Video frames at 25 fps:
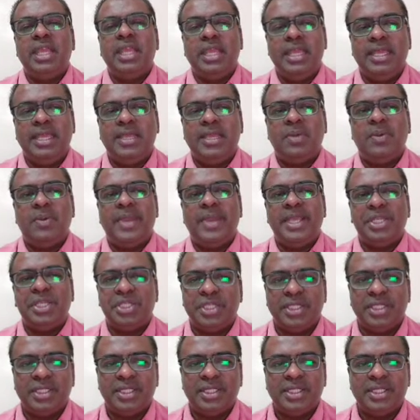
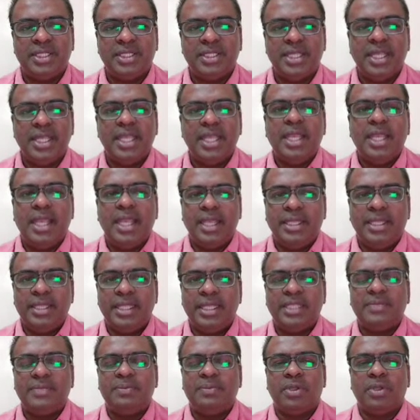equations? In
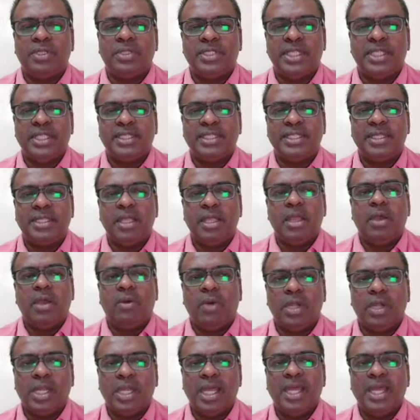this process,
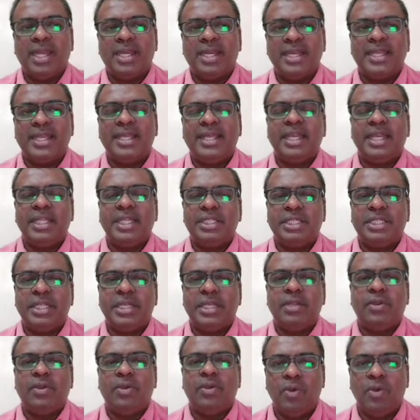what are
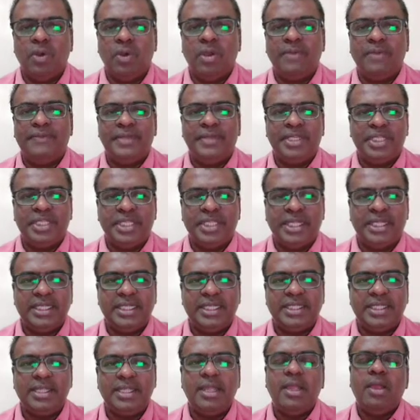regression
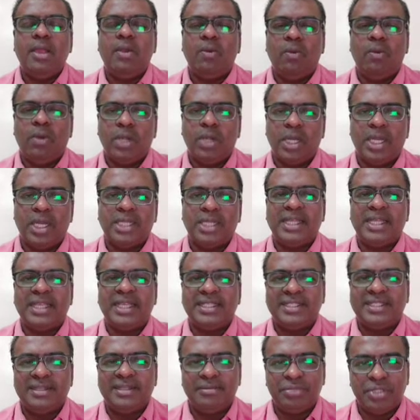coefficients? What are the
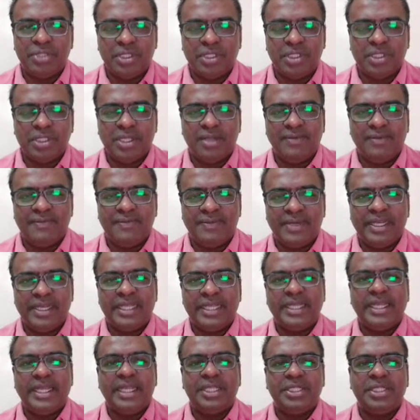assumptions of
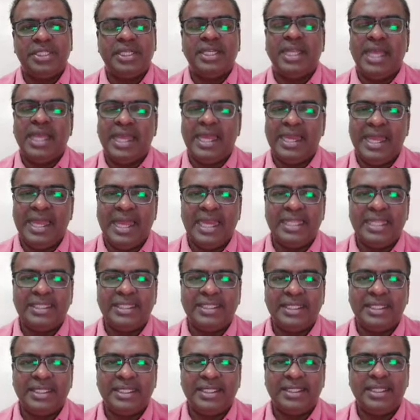regression
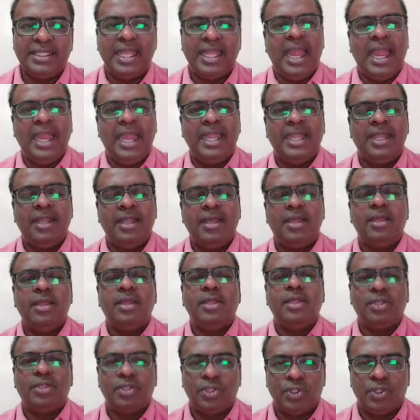analysis, and
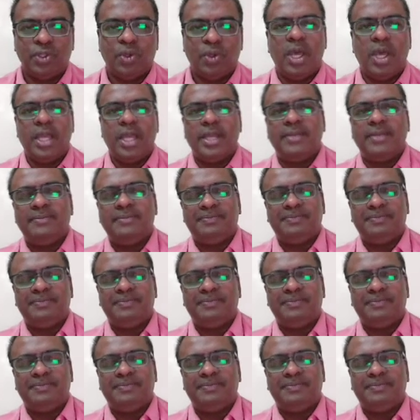so on?